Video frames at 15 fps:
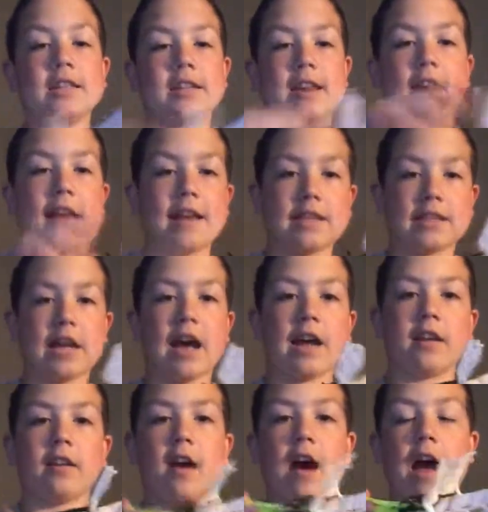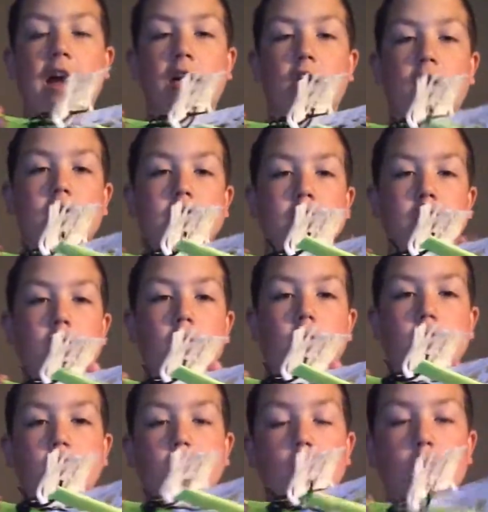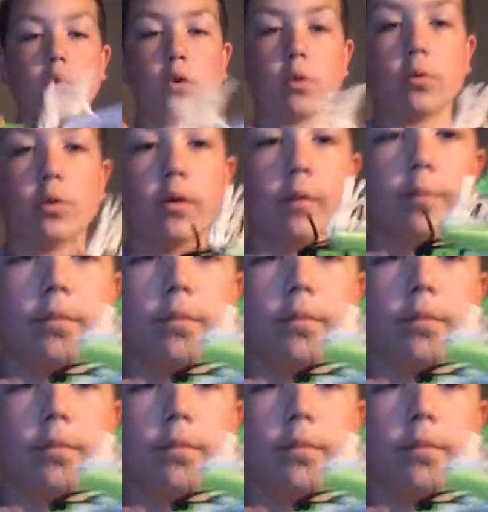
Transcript: it's an SI tie-off, so you don't go...